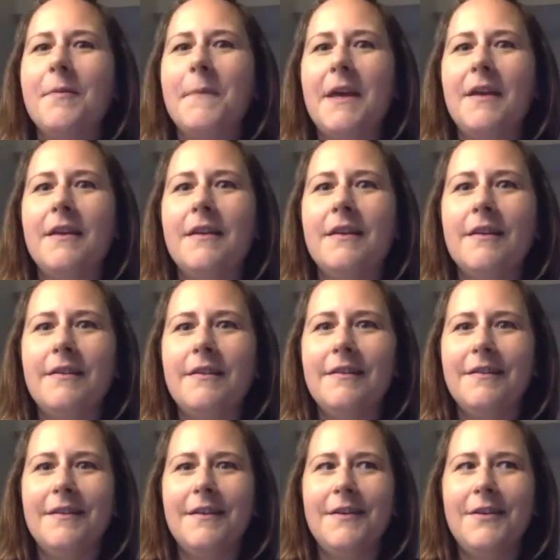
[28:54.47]
And
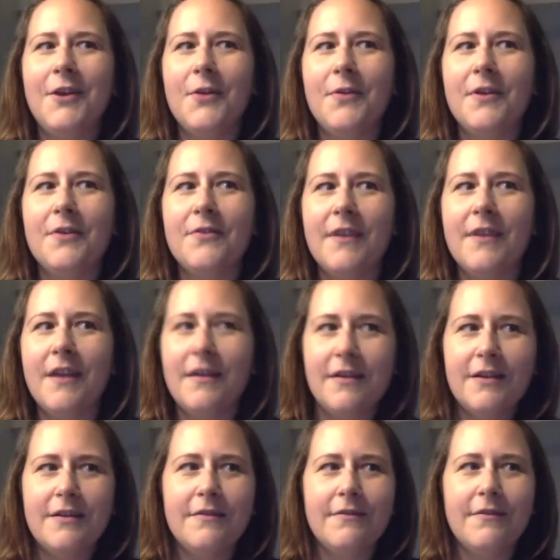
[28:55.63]
there's
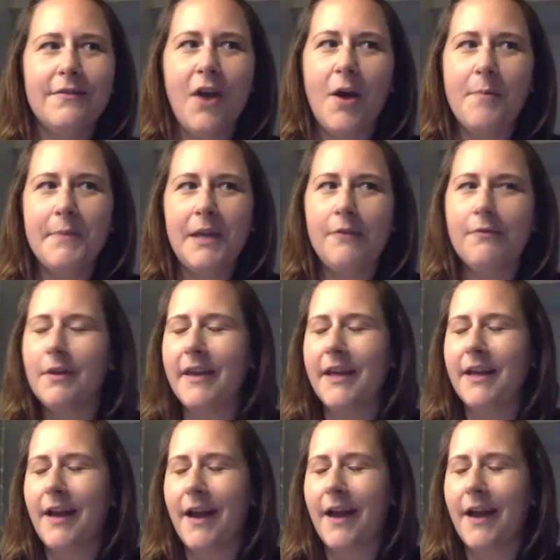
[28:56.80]
another zombie
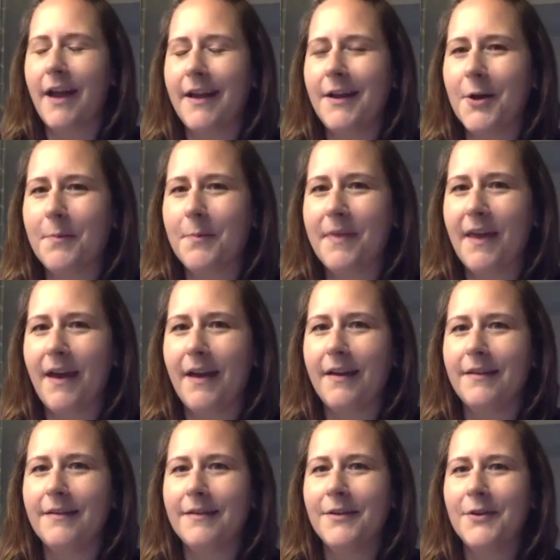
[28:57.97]
related item that